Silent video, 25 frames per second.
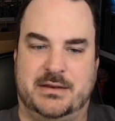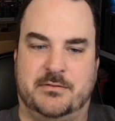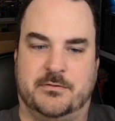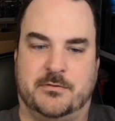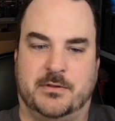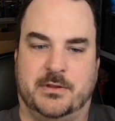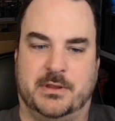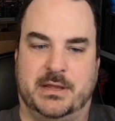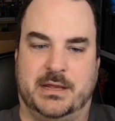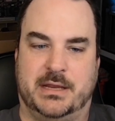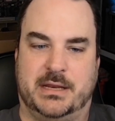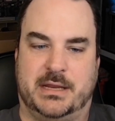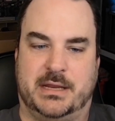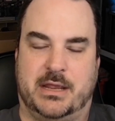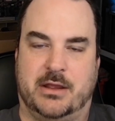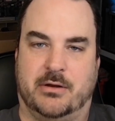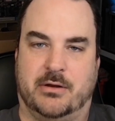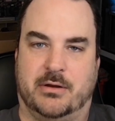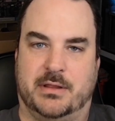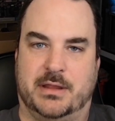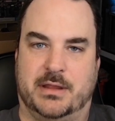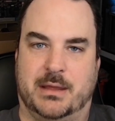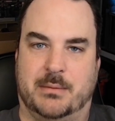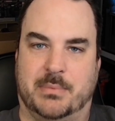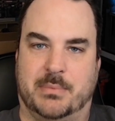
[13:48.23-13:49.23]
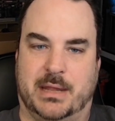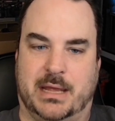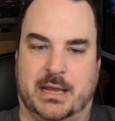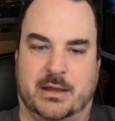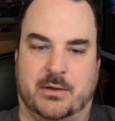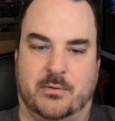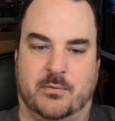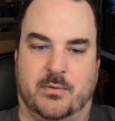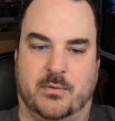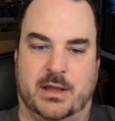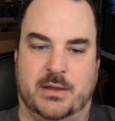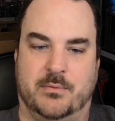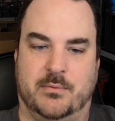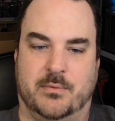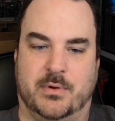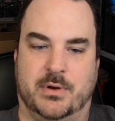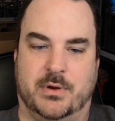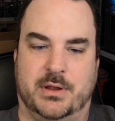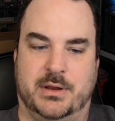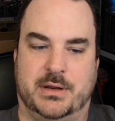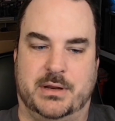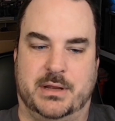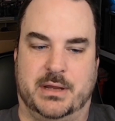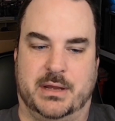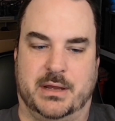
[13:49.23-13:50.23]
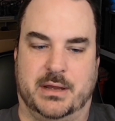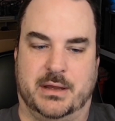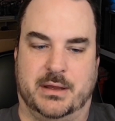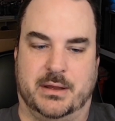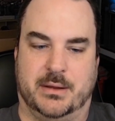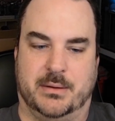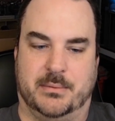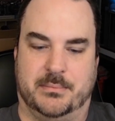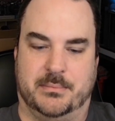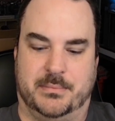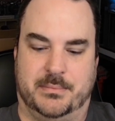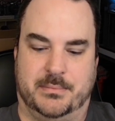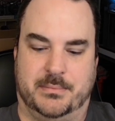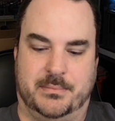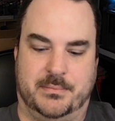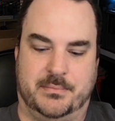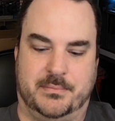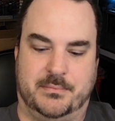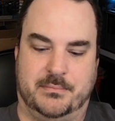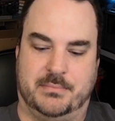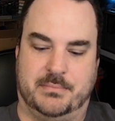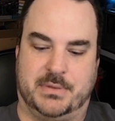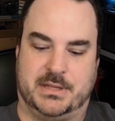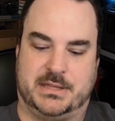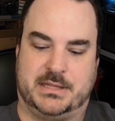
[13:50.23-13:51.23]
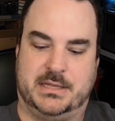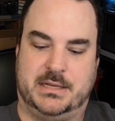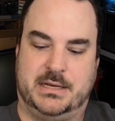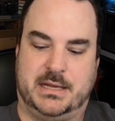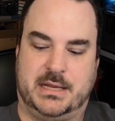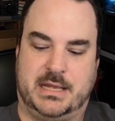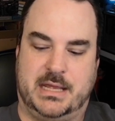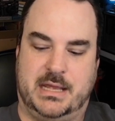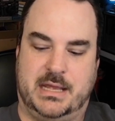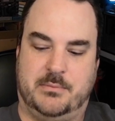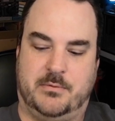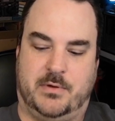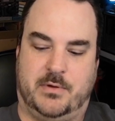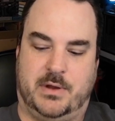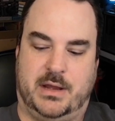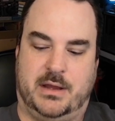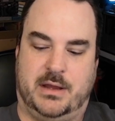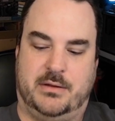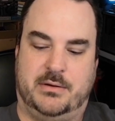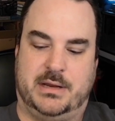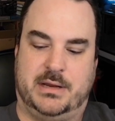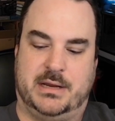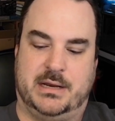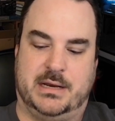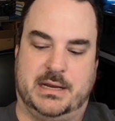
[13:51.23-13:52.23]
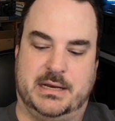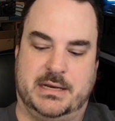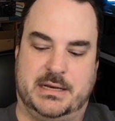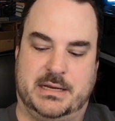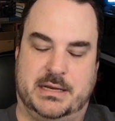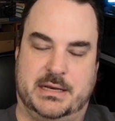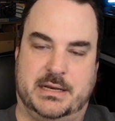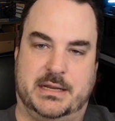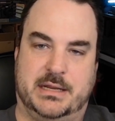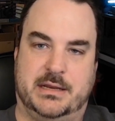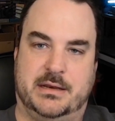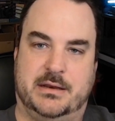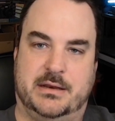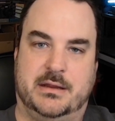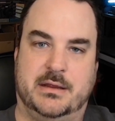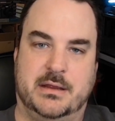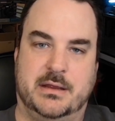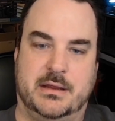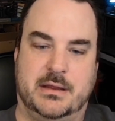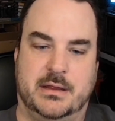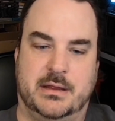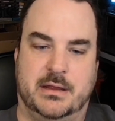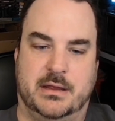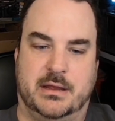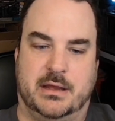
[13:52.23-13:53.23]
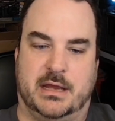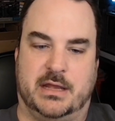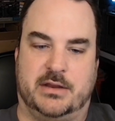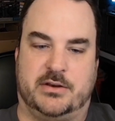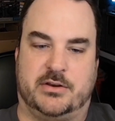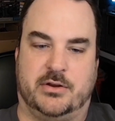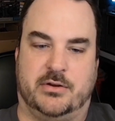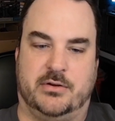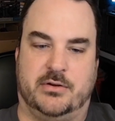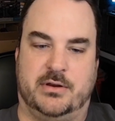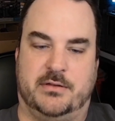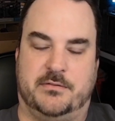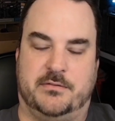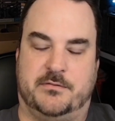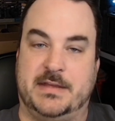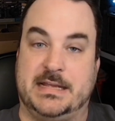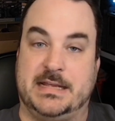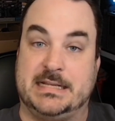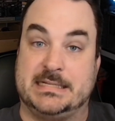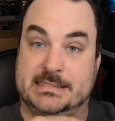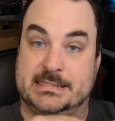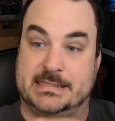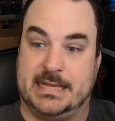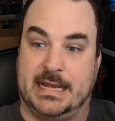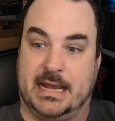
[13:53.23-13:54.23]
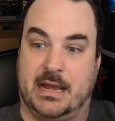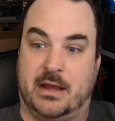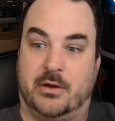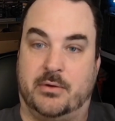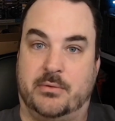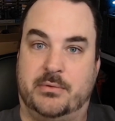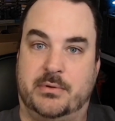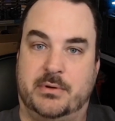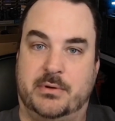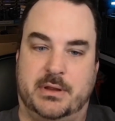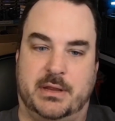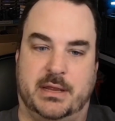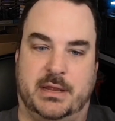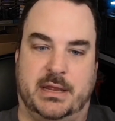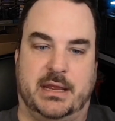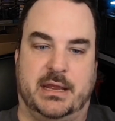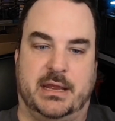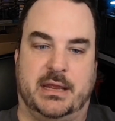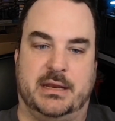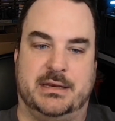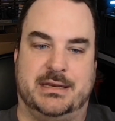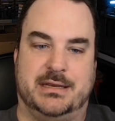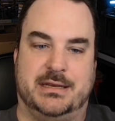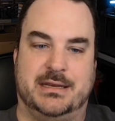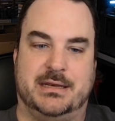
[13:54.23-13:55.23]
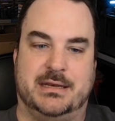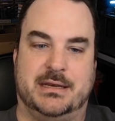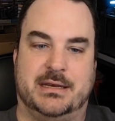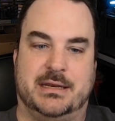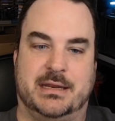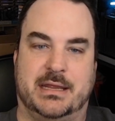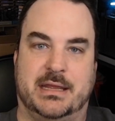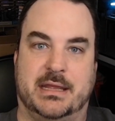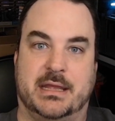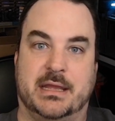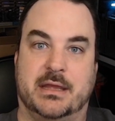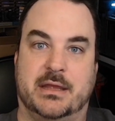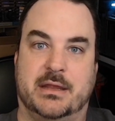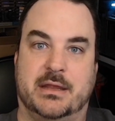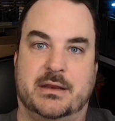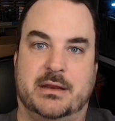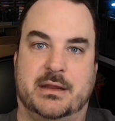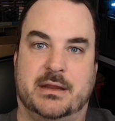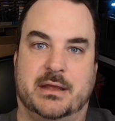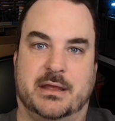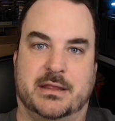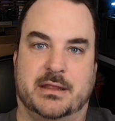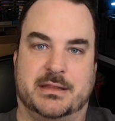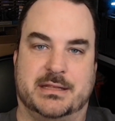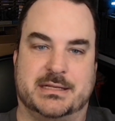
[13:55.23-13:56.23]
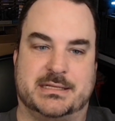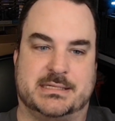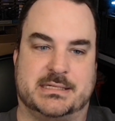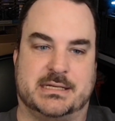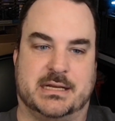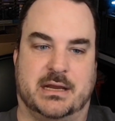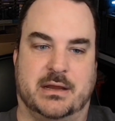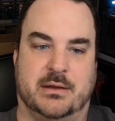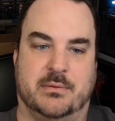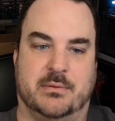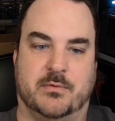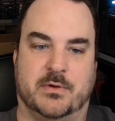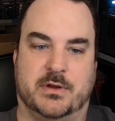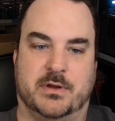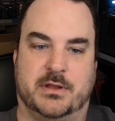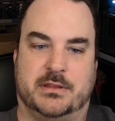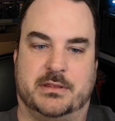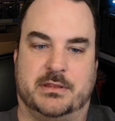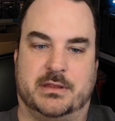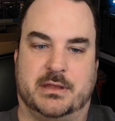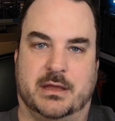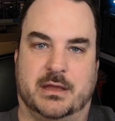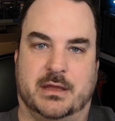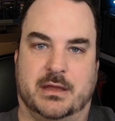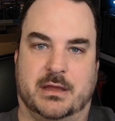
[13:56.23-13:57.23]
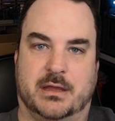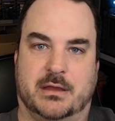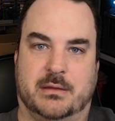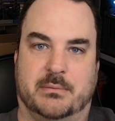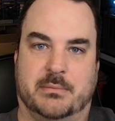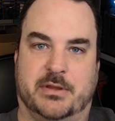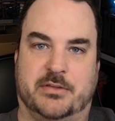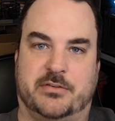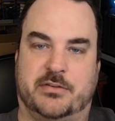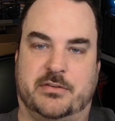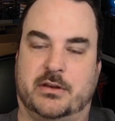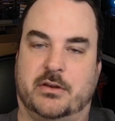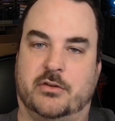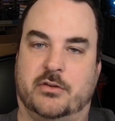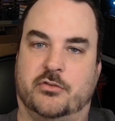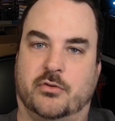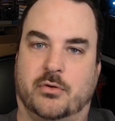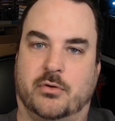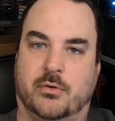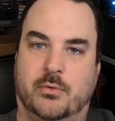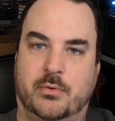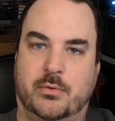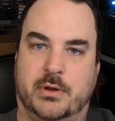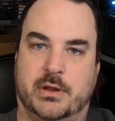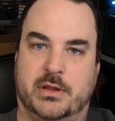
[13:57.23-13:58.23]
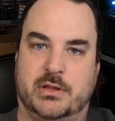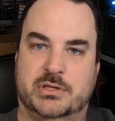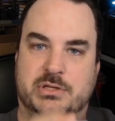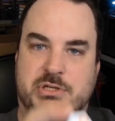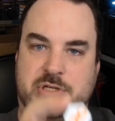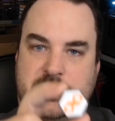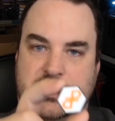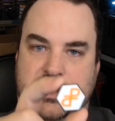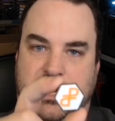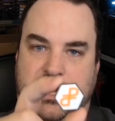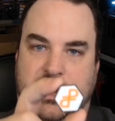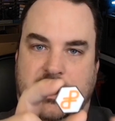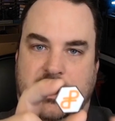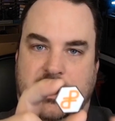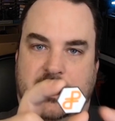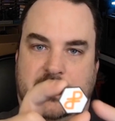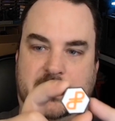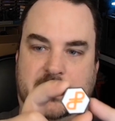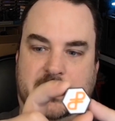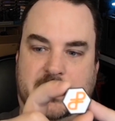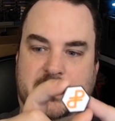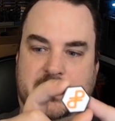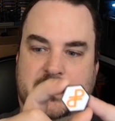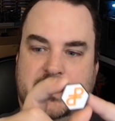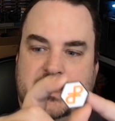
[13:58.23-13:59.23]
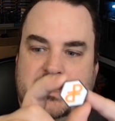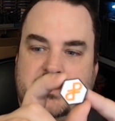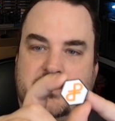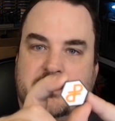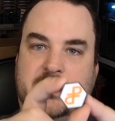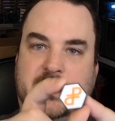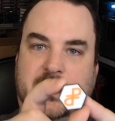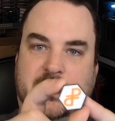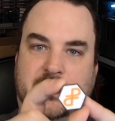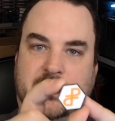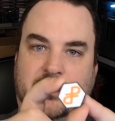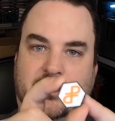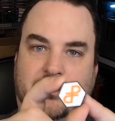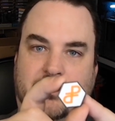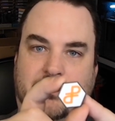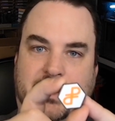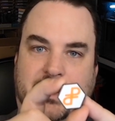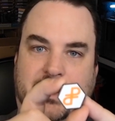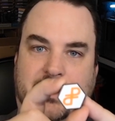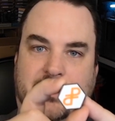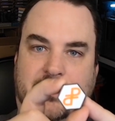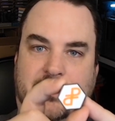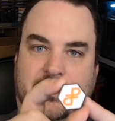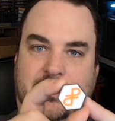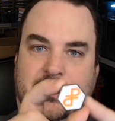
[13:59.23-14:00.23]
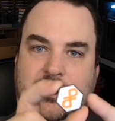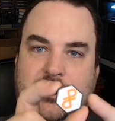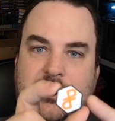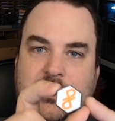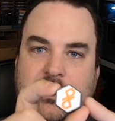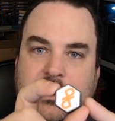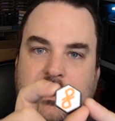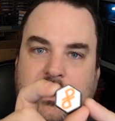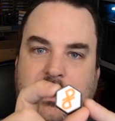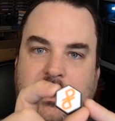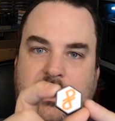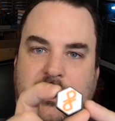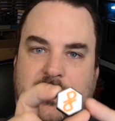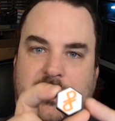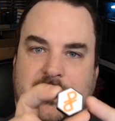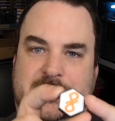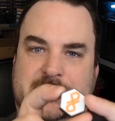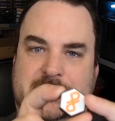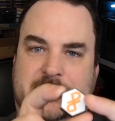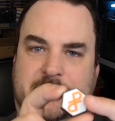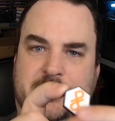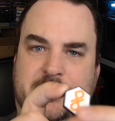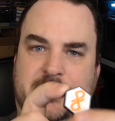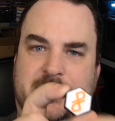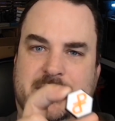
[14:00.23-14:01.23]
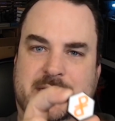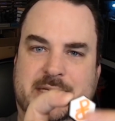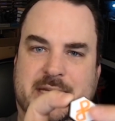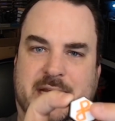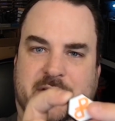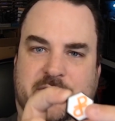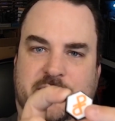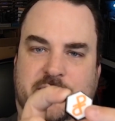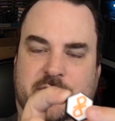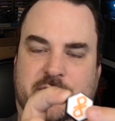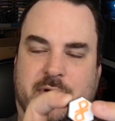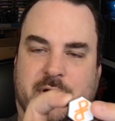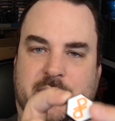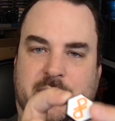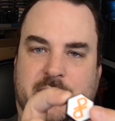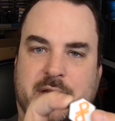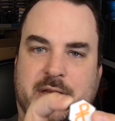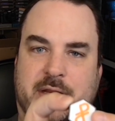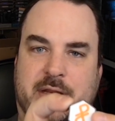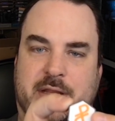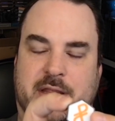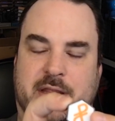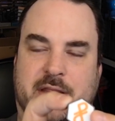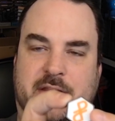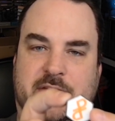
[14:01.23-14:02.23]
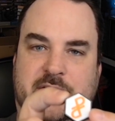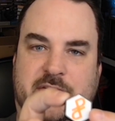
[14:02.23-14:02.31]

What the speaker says: fully adhere on that black and white one. But then I came around and I turned it face down and did it again, this time with my signature orange, and that turned out a little better, except for the texture on it. It's a